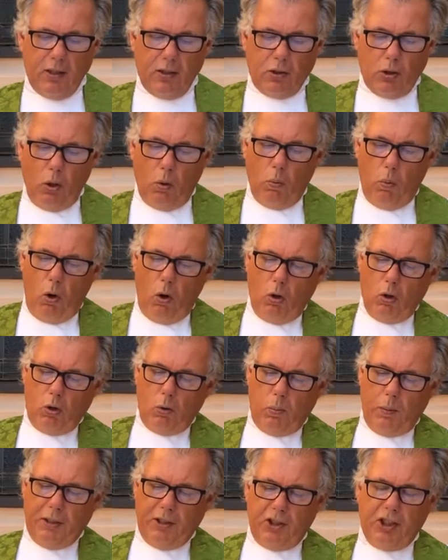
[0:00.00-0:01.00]
to
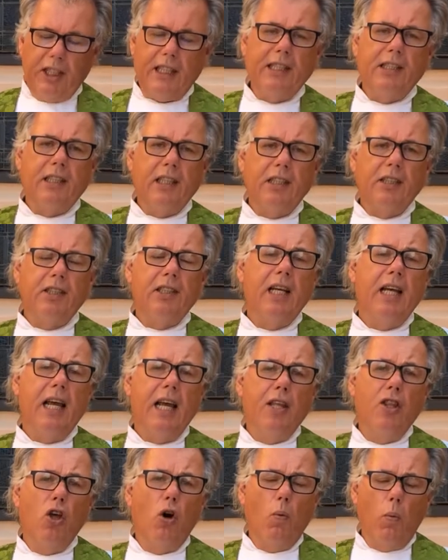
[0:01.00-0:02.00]
walk with Jesus
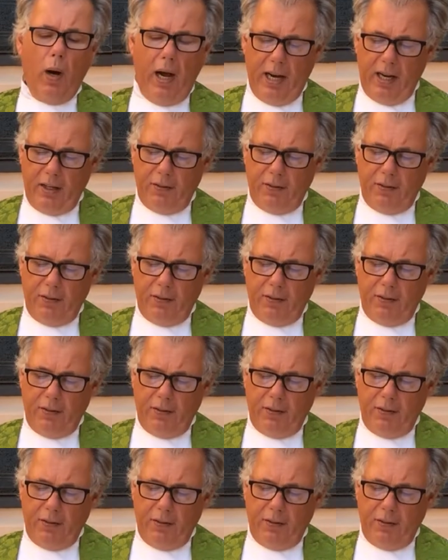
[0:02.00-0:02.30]
in the way